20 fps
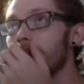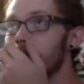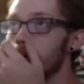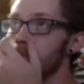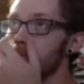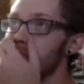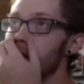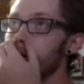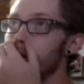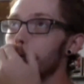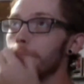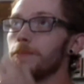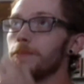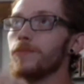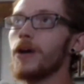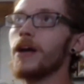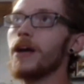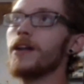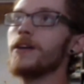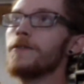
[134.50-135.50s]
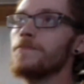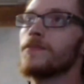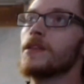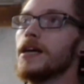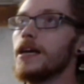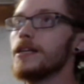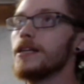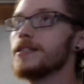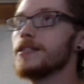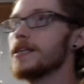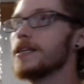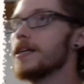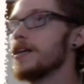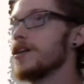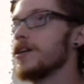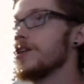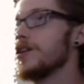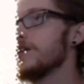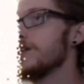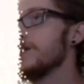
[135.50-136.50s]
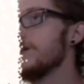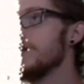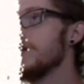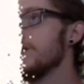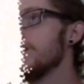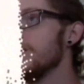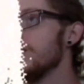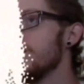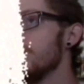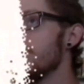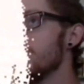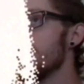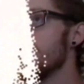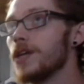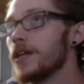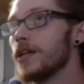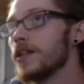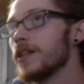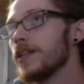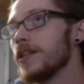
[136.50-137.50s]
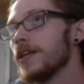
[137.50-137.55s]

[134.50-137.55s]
and brighter and brighter until you suddenly